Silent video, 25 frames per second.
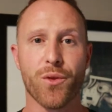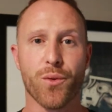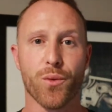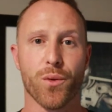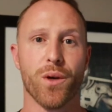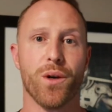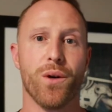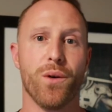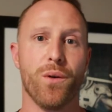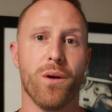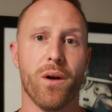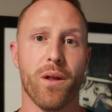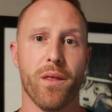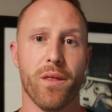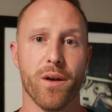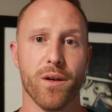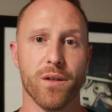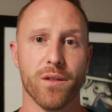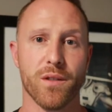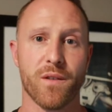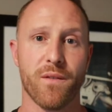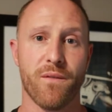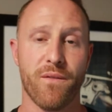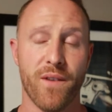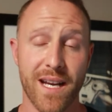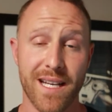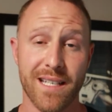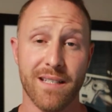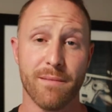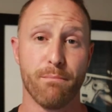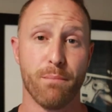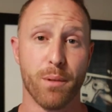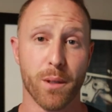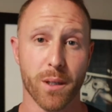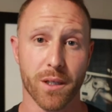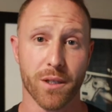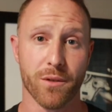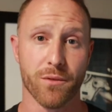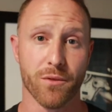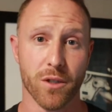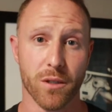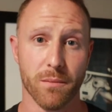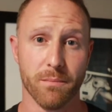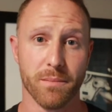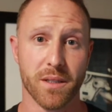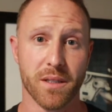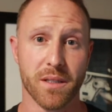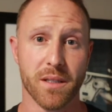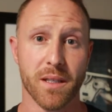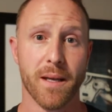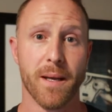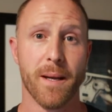through those Facebook groups.